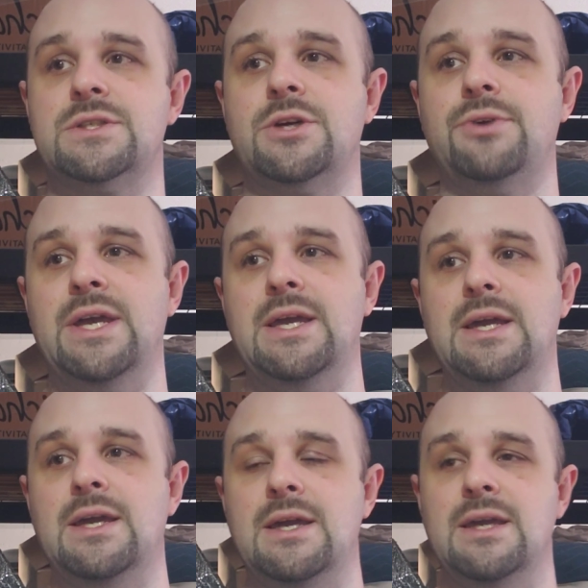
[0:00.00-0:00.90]
So
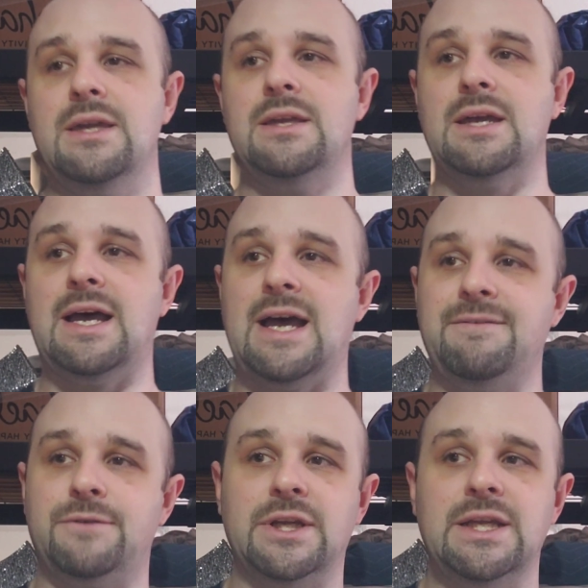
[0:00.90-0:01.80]
I
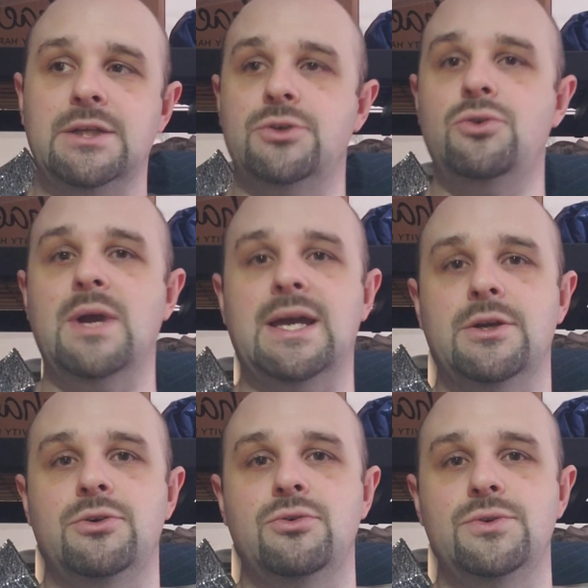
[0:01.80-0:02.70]
forget
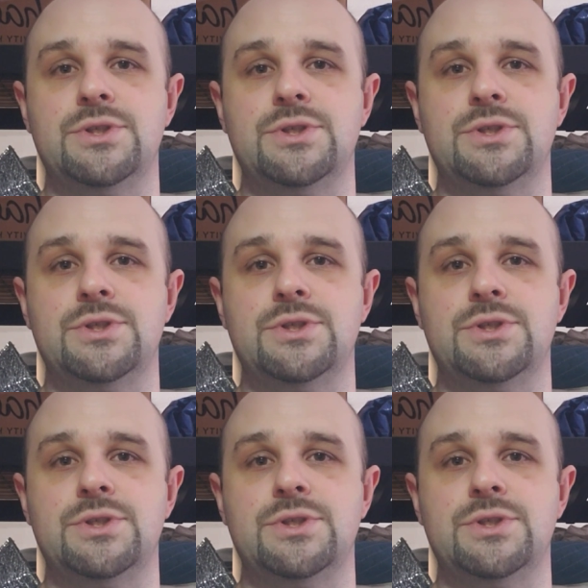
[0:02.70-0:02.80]
who